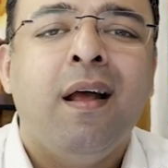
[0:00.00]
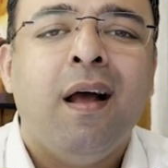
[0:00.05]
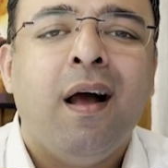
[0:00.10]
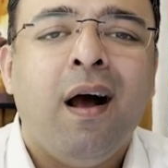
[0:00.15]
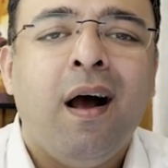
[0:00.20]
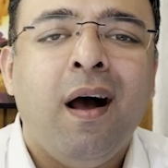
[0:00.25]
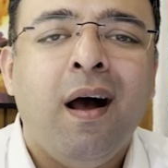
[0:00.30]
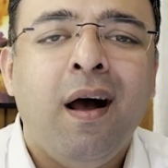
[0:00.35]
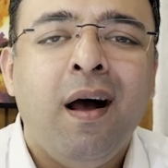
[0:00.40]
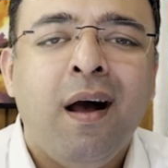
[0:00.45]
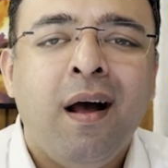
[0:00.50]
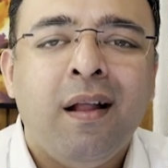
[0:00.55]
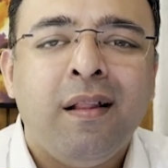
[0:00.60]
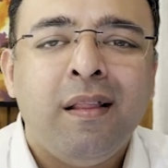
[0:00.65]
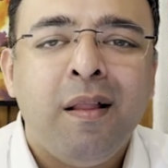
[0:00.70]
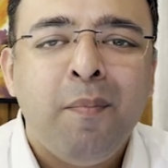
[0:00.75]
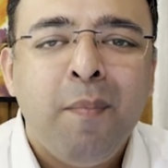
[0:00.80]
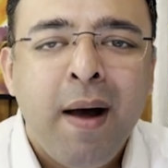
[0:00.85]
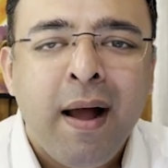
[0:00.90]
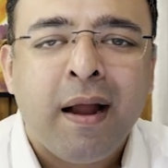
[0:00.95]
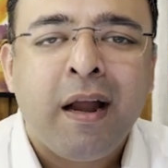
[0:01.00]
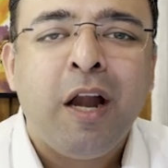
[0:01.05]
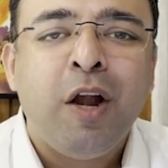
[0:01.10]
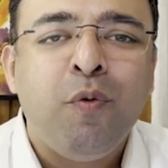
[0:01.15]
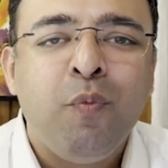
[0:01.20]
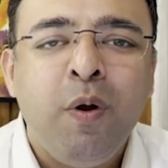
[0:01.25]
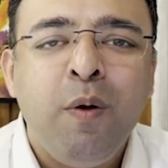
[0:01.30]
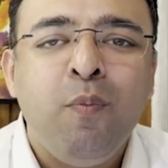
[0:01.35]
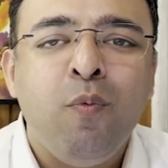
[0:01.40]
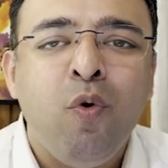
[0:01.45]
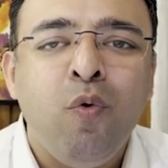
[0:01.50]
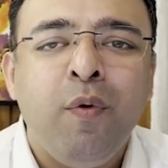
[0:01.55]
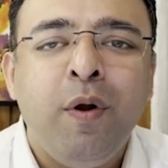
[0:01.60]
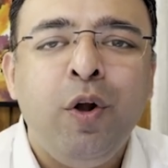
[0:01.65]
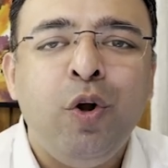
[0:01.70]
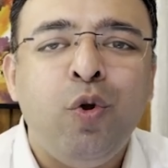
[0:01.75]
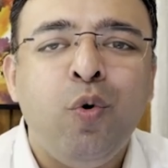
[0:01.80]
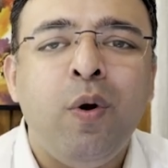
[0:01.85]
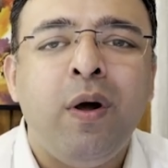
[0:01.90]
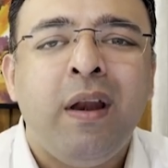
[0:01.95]
the market will move
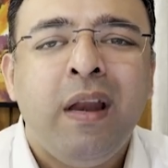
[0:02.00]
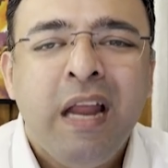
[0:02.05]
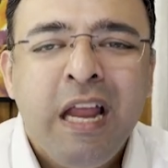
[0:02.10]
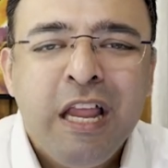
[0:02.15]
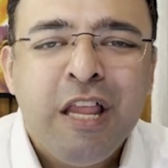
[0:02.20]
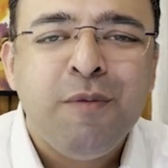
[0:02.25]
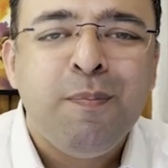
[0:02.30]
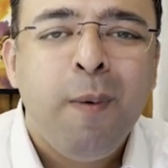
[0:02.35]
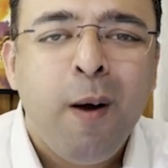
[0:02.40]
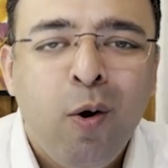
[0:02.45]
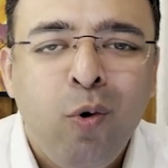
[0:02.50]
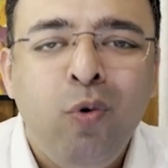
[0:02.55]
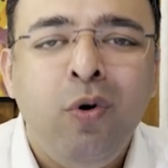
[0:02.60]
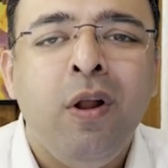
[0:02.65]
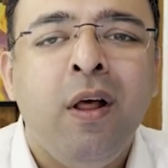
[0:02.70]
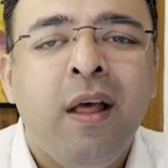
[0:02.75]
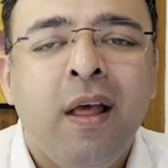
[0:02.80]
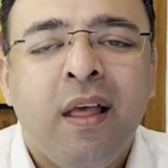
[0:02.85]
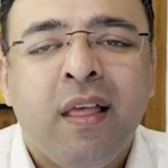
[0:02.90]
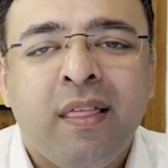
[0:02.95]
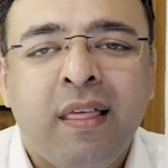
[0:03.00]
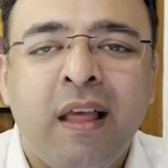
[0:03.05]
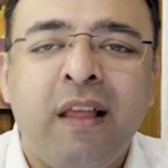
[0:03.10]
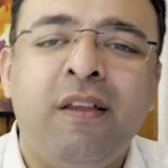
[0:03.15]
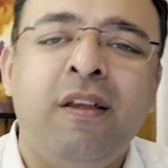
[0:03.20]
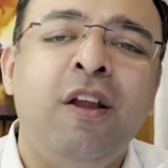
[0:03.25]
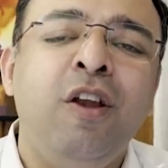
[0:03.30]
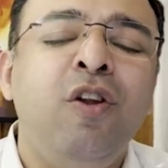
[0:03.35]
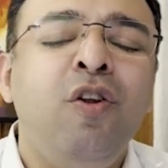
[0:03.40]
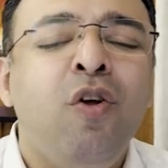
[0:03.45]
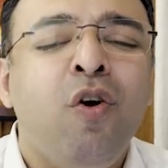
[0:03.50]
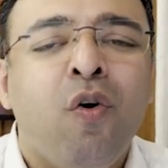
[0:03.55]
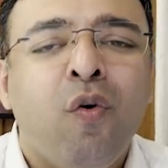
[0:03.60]
into a range bound session